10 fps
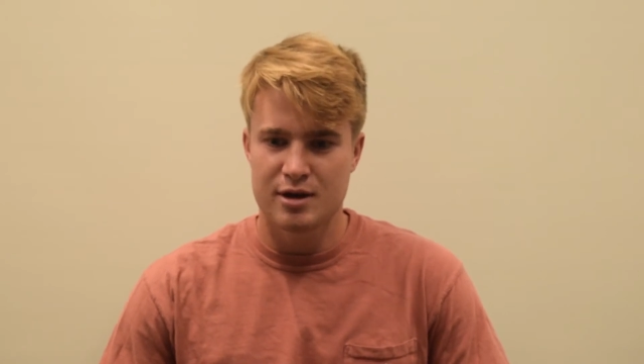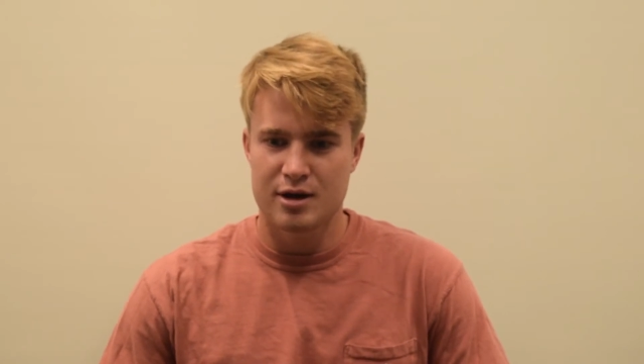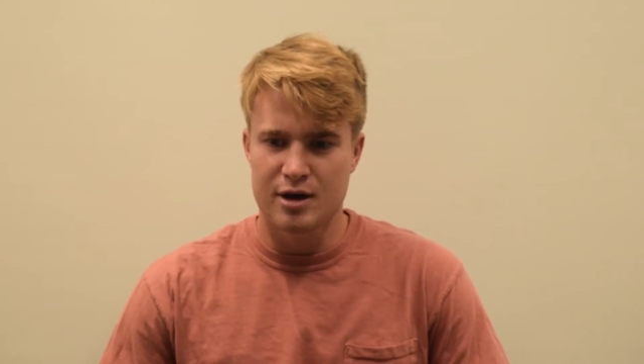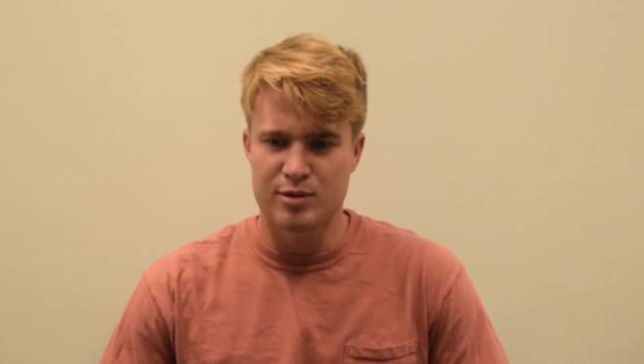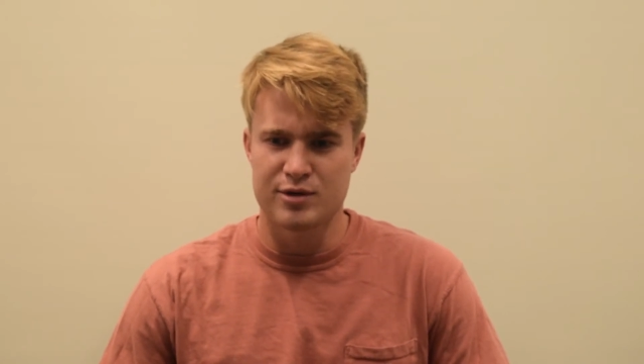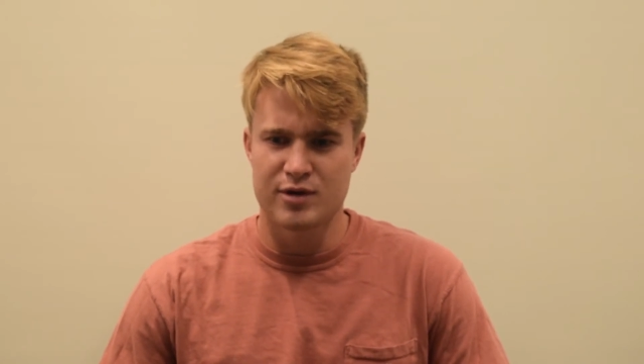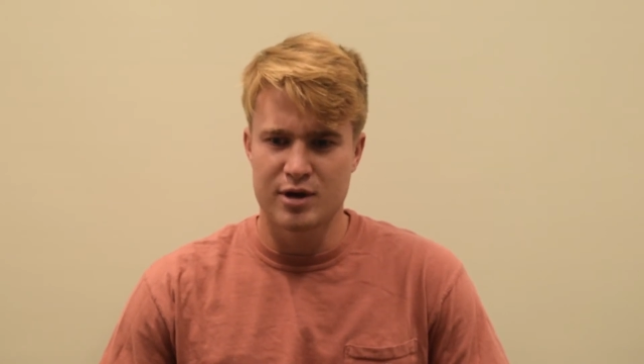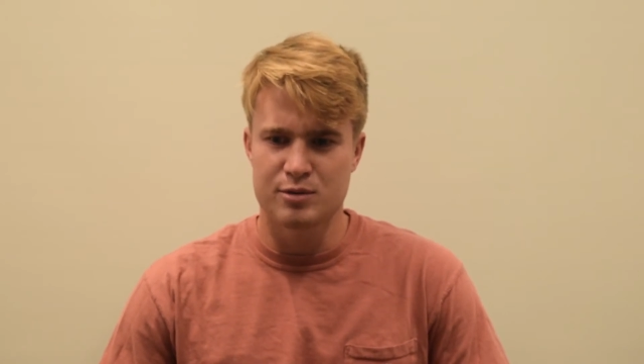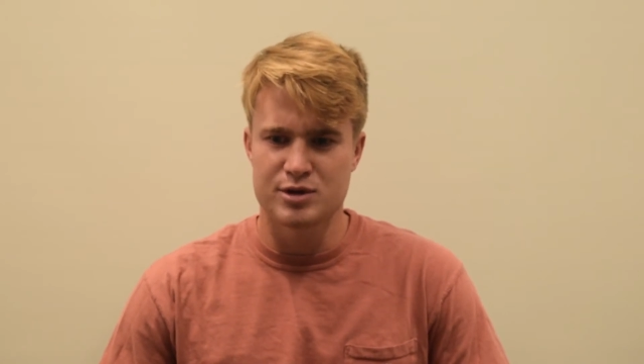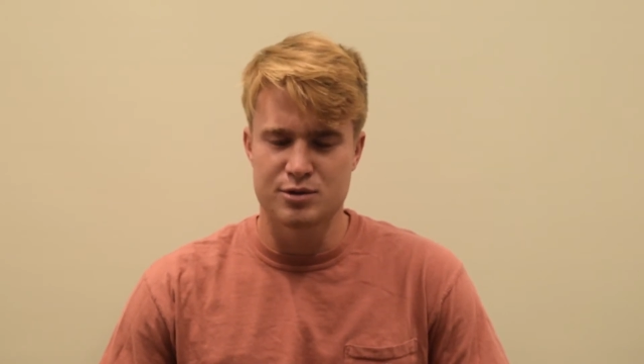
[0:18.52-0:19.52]
I believe
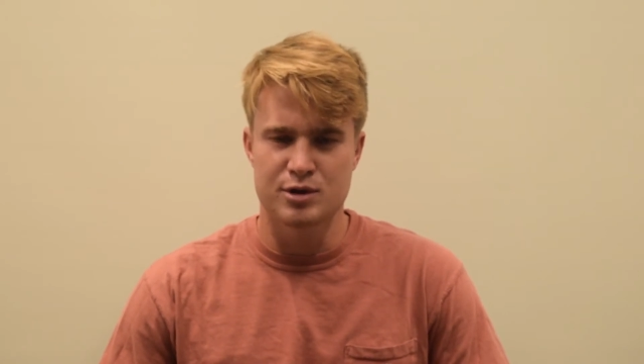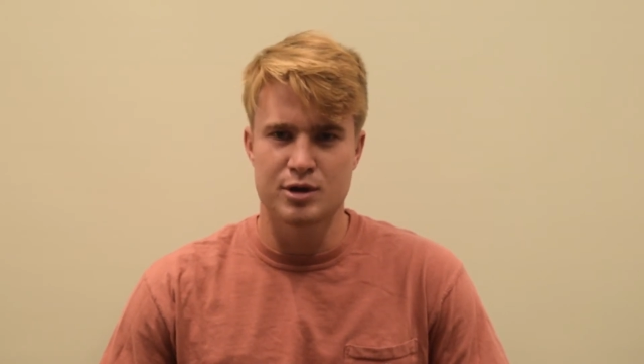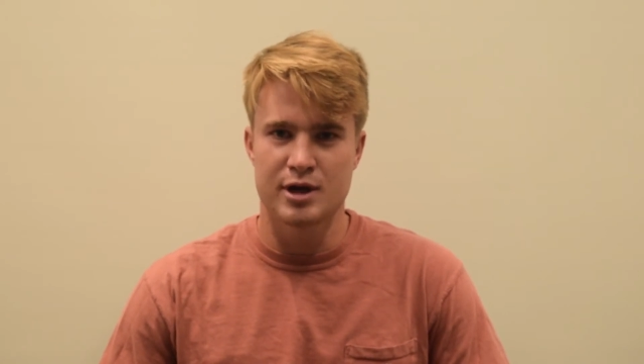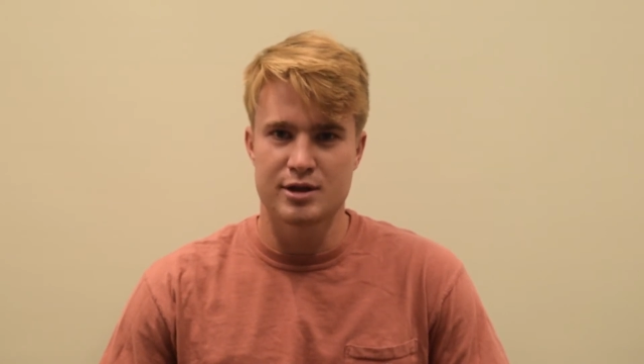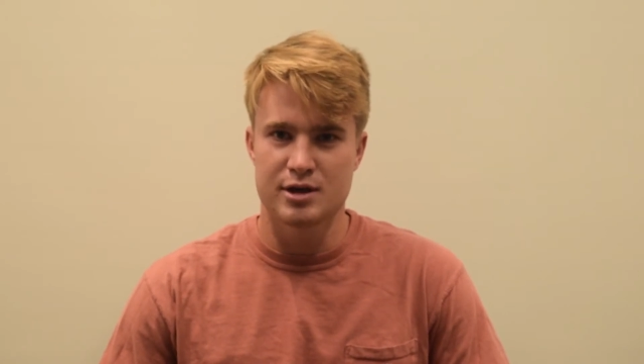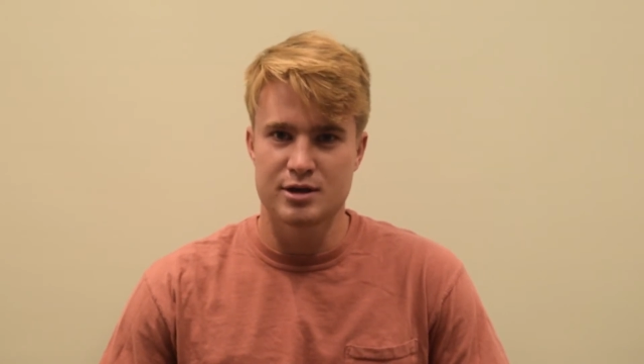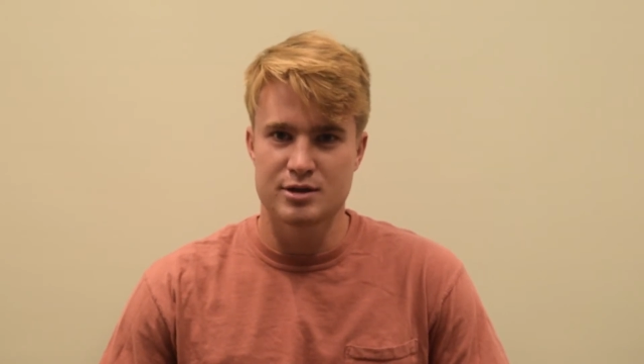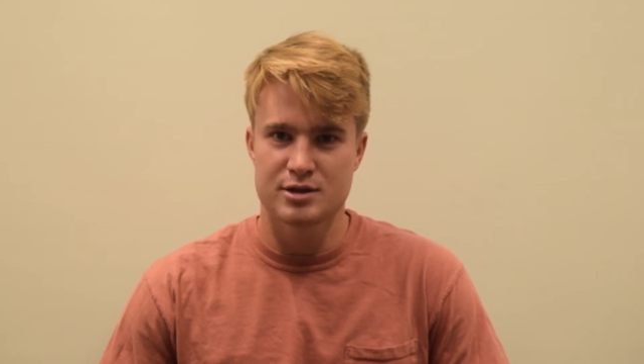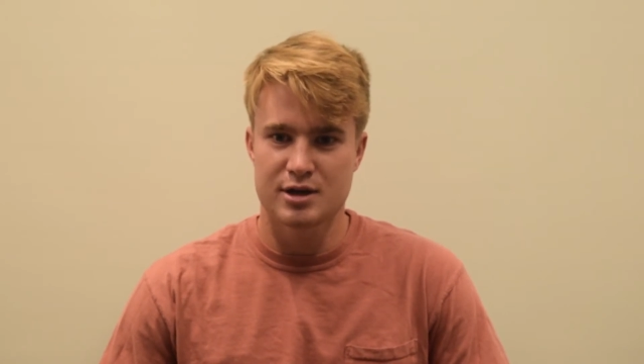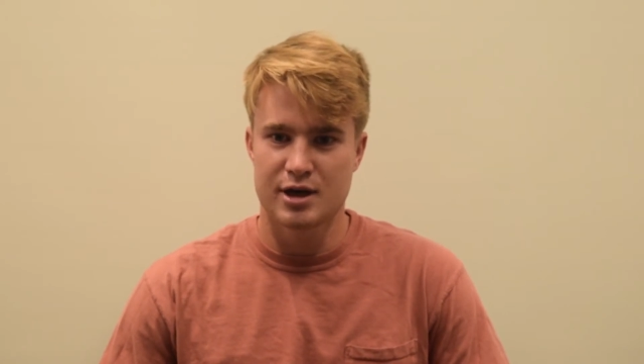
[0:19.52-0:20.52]
that we do regret
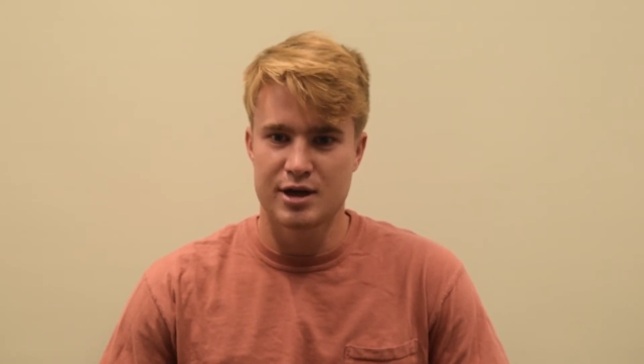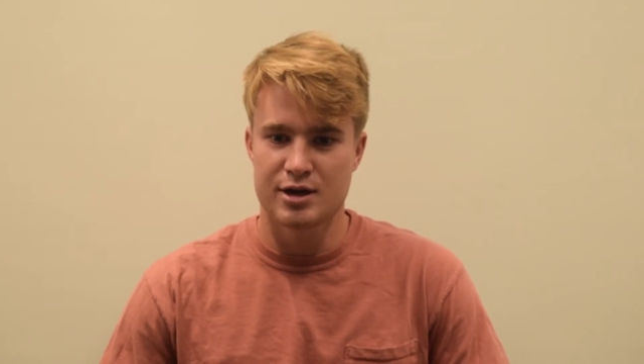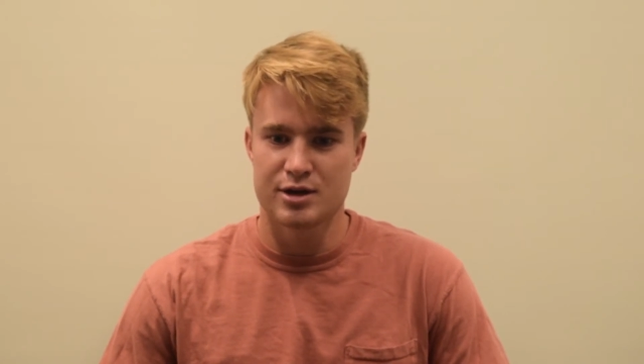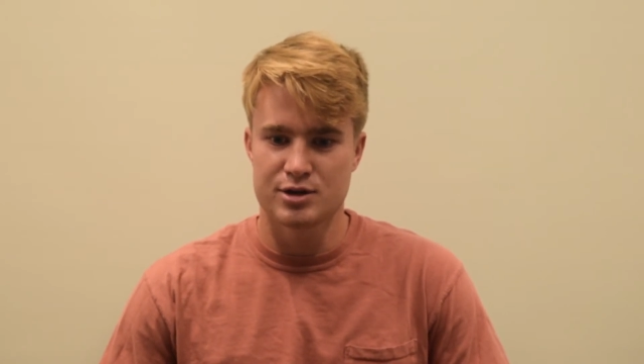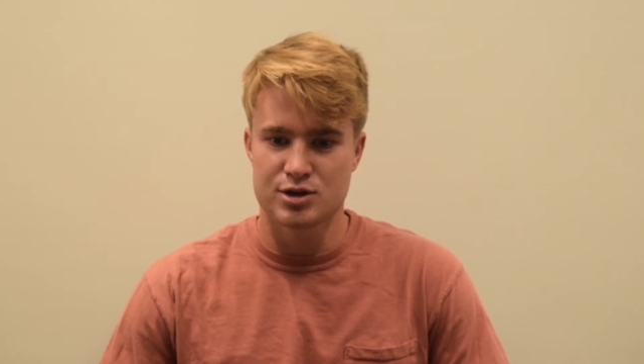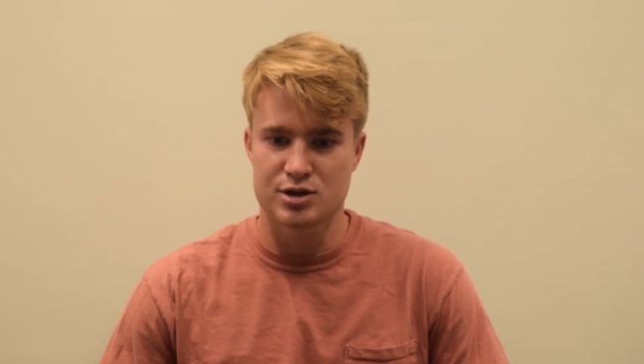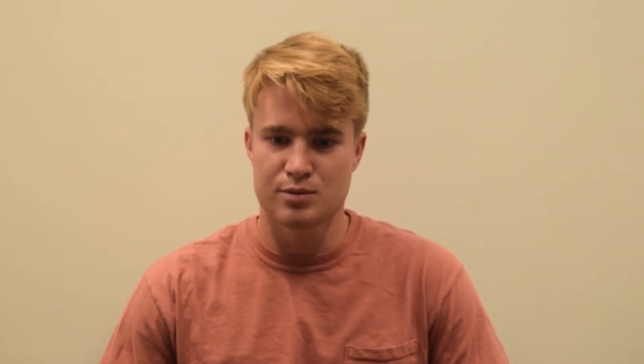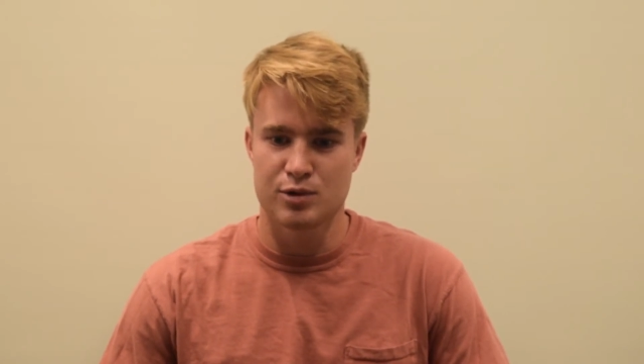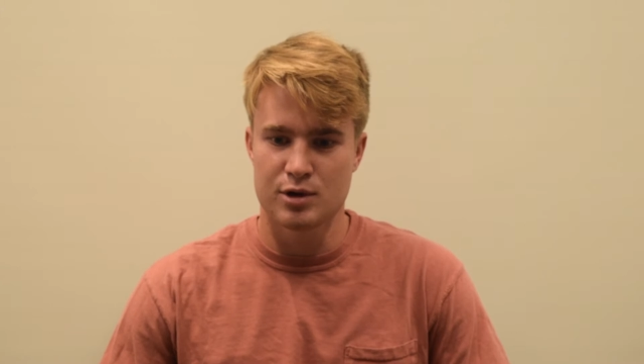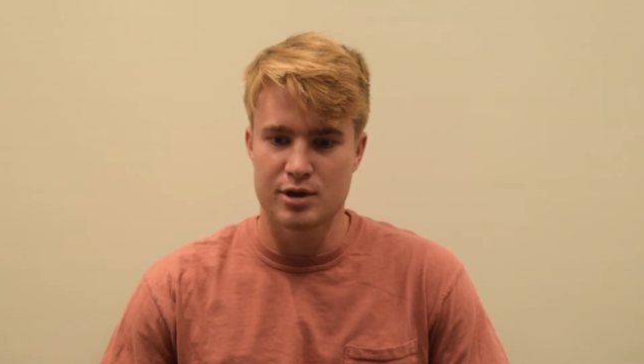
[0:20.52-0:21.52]
things, and it's just
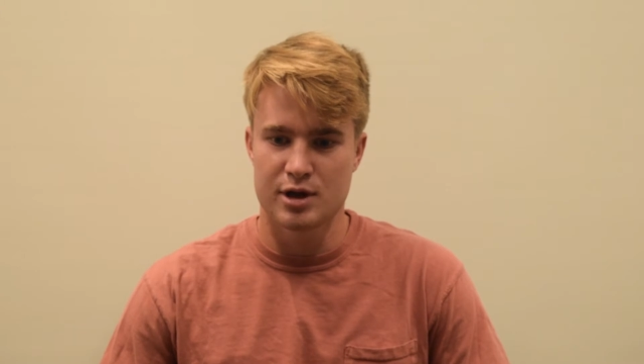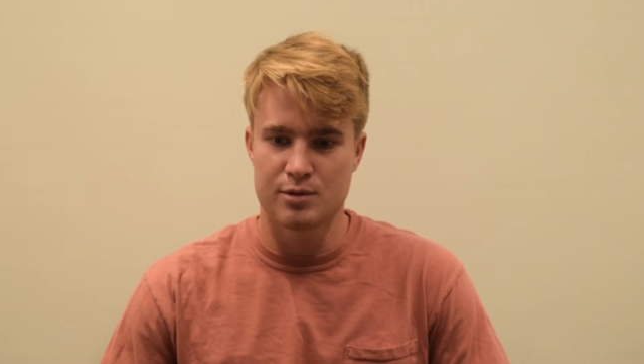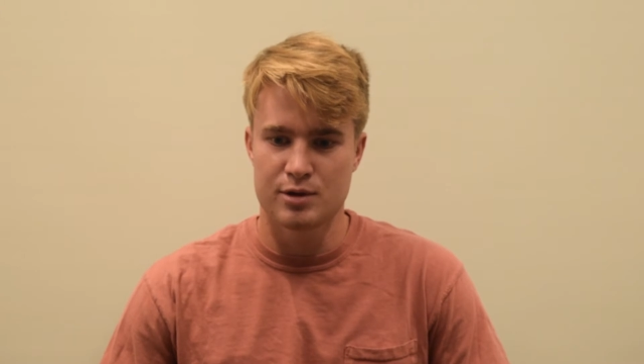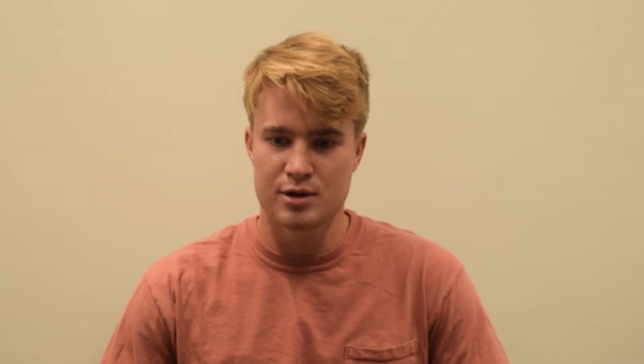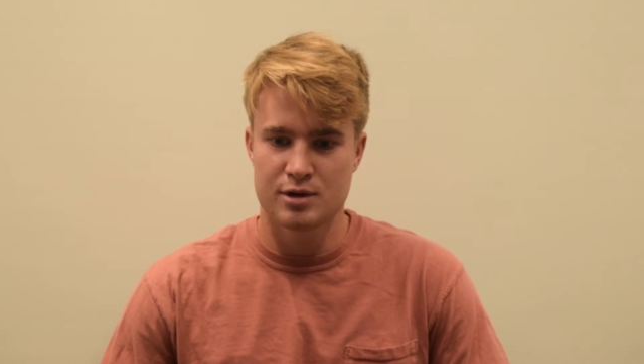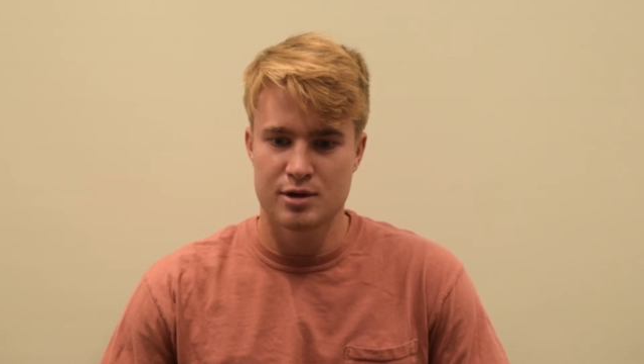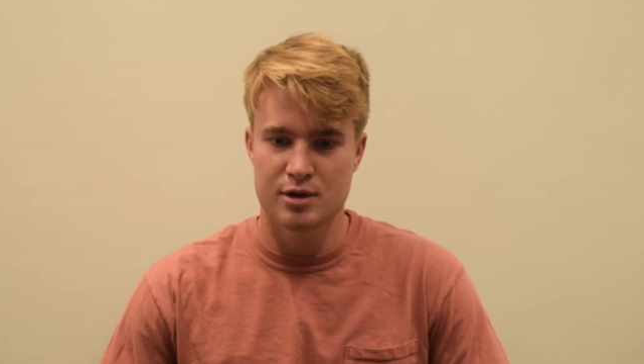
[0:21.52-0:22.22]
important that we